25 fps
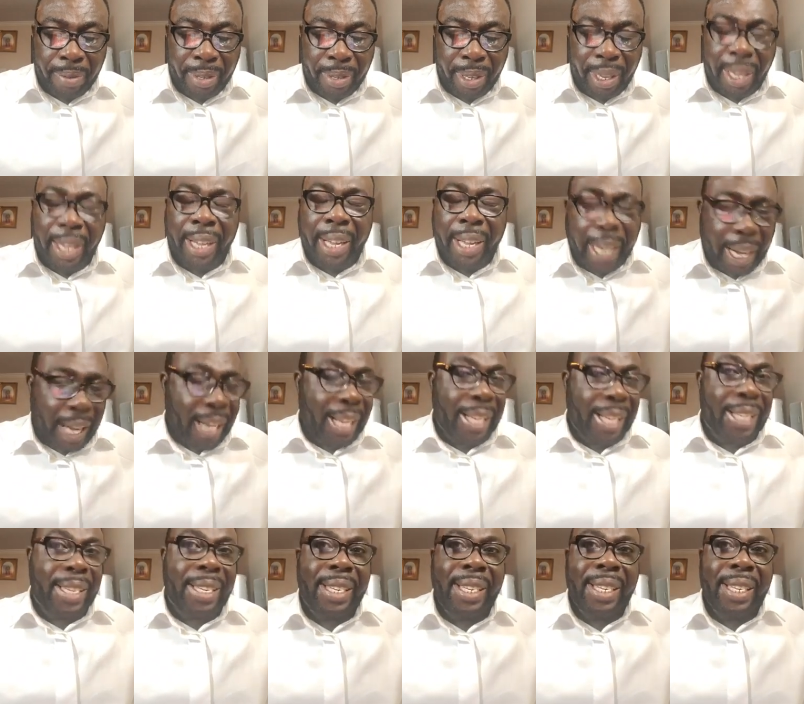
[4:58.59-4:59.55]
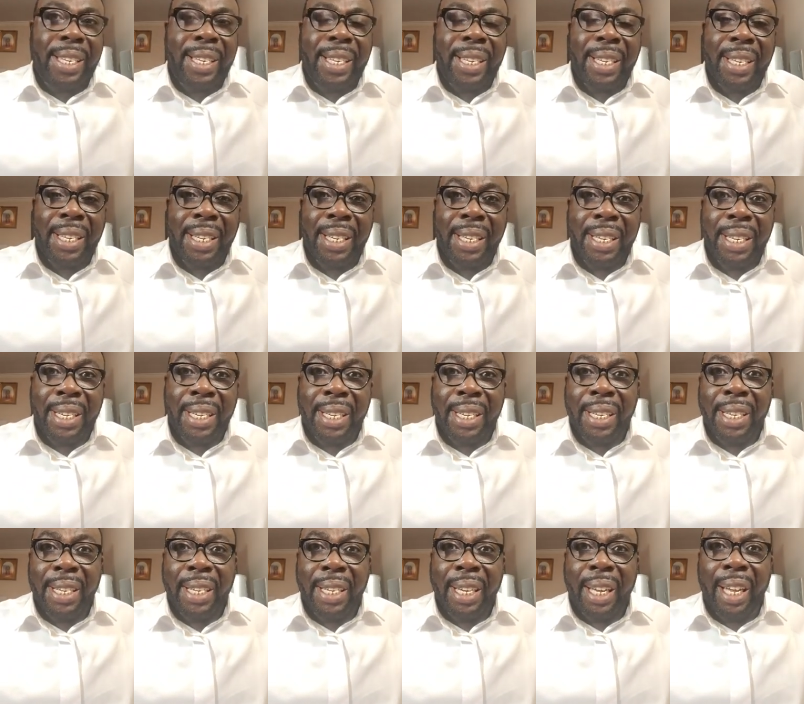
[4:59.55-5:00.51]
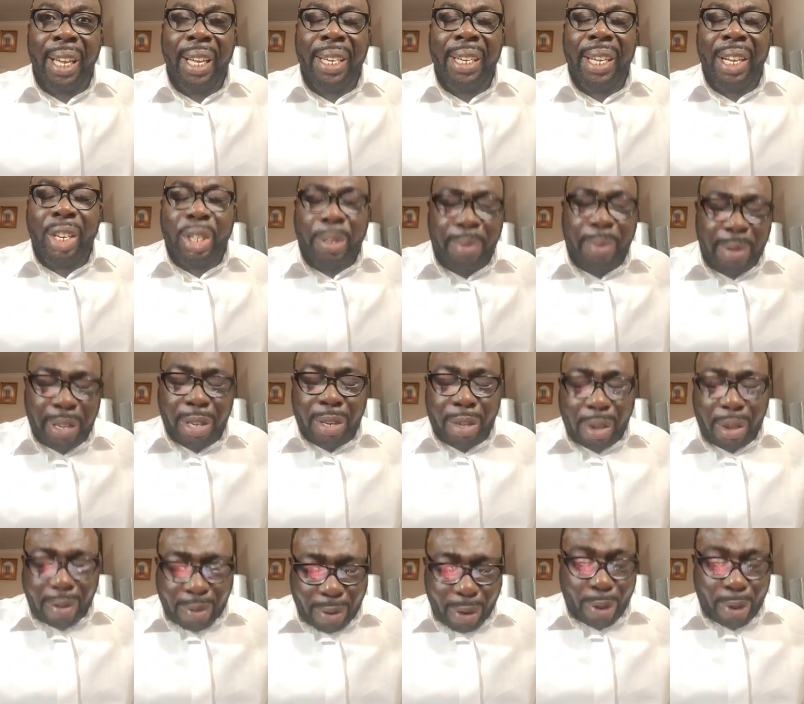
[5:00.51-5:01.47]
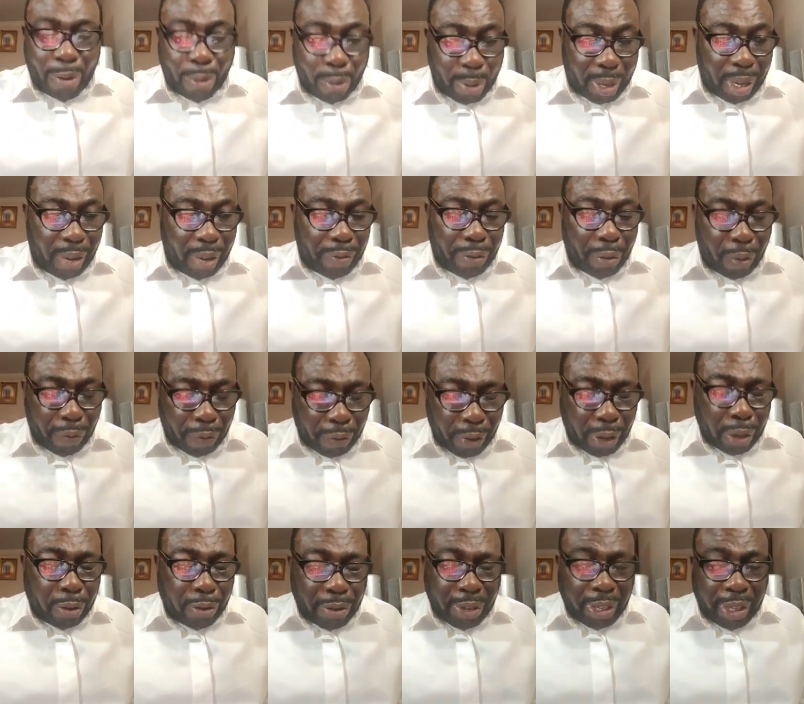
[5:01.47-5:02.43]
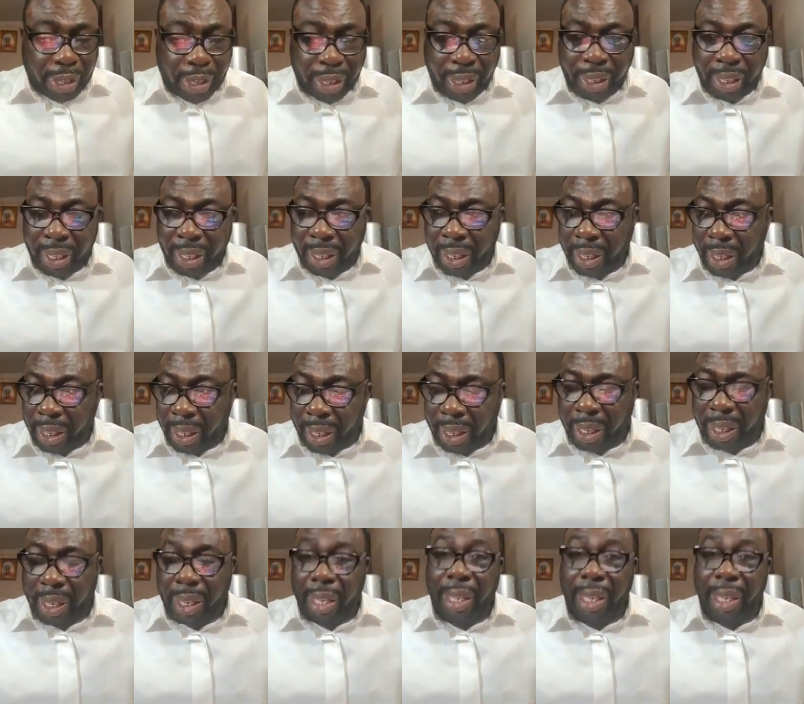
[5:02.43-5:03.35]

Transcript: in Christ, the Spirit of God will give you victory in the